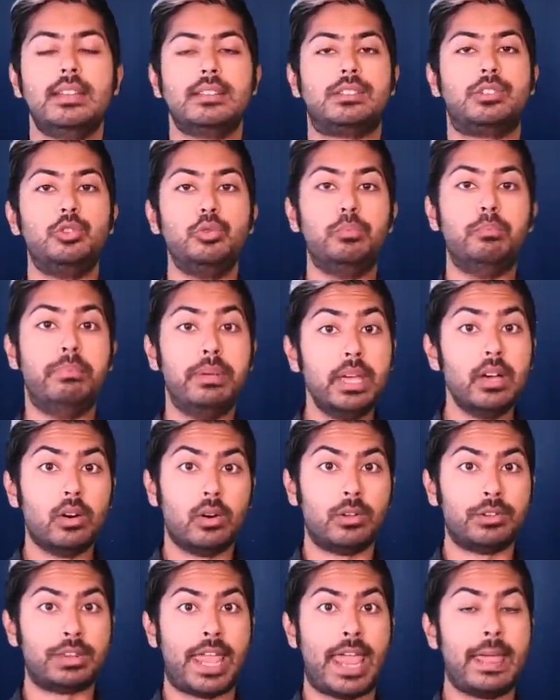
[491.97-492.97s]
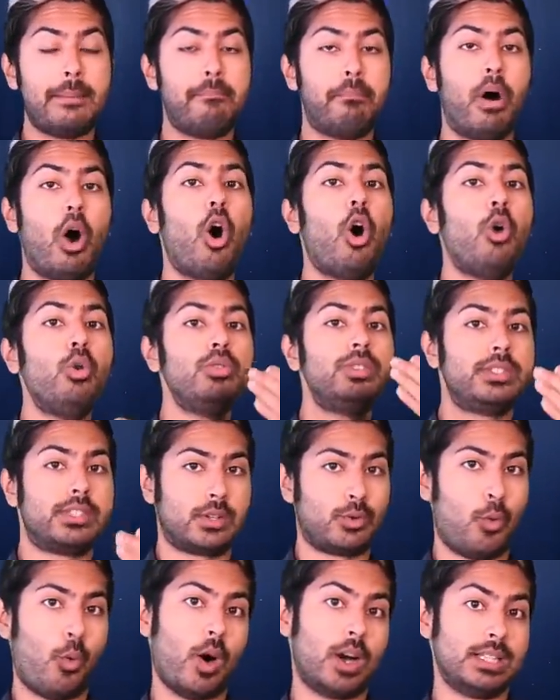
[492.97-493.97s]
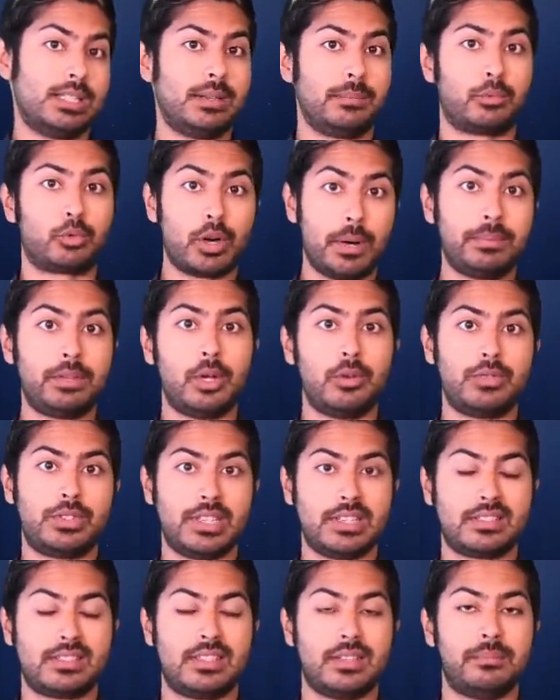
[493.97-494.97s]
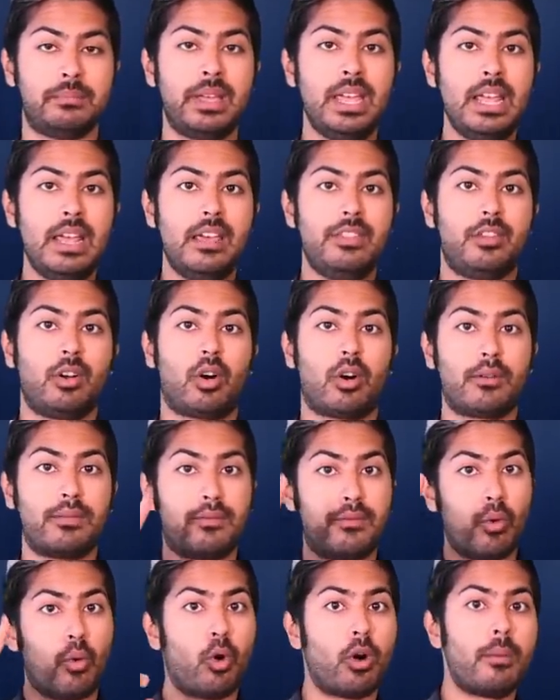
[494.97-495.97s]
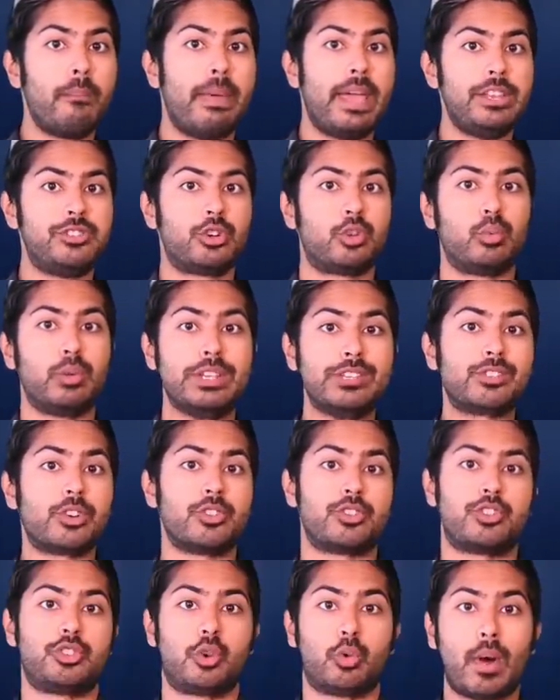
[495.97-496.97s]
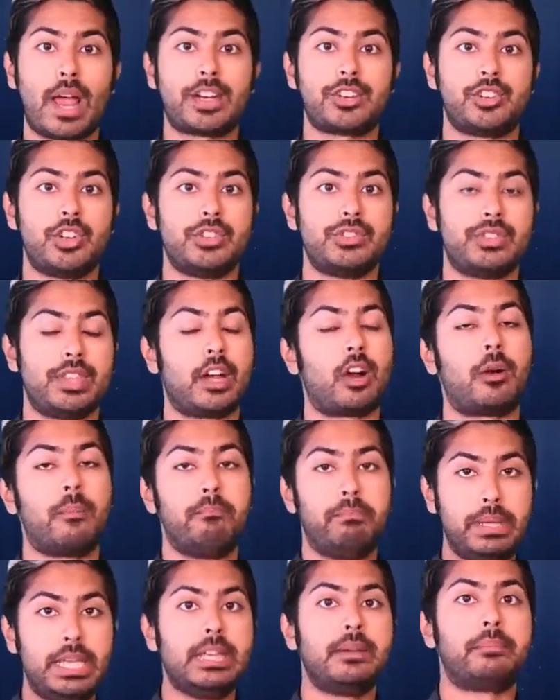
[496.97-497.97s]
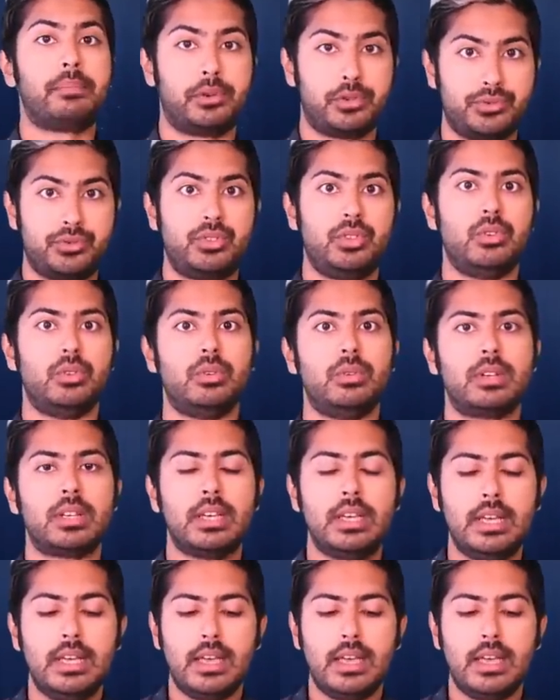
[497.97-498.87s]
To build a post-quantum crypto system, there are 4 major research directions that are being pursued.